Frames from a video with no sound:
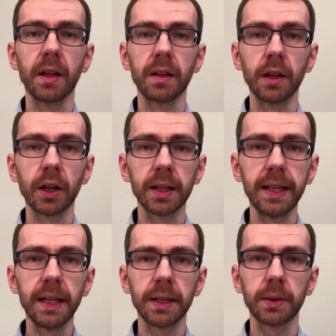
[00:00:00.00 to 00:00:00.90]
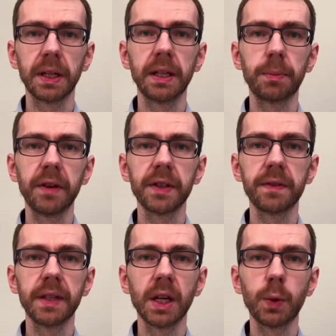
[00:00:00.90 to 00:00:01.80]
Luckily, in a previous
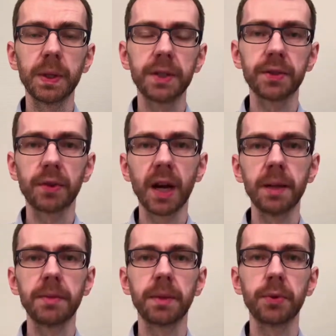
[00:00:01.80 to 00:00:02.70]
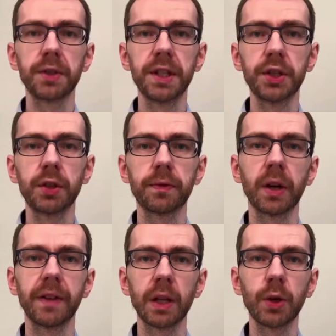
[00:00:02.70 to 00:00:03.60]
video we described a procedure for
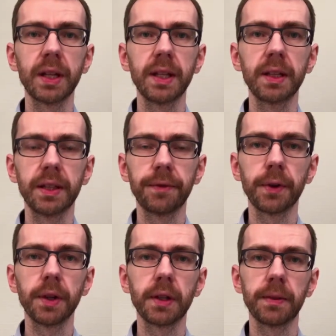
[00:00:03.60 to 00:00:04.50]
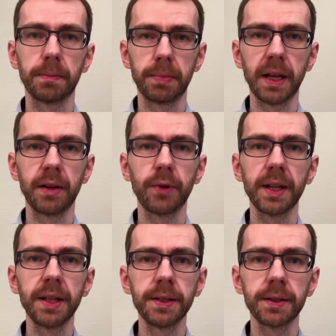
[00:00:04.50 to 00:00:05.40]
evaluating different player
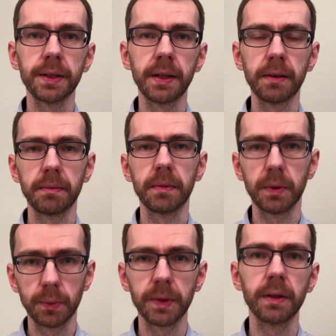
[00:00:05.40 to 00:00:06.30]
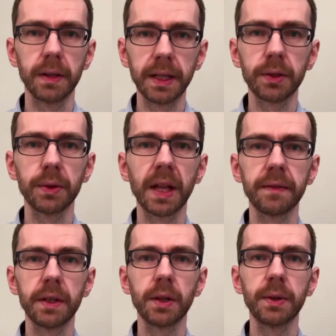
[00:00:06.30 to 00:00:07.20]
ratings, with a link to that
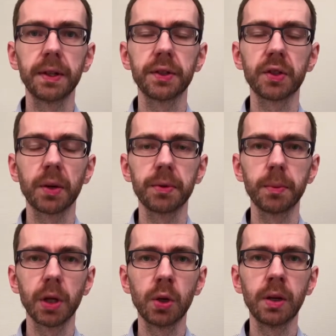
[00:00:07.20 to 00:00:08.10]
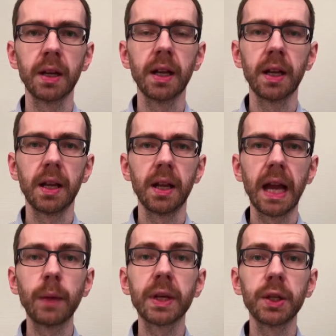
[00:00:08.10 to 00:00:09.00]
video in the description below,
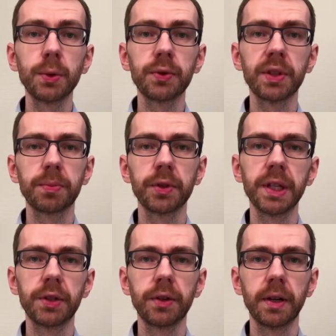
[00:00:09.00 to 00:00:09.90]
and we can use this procedure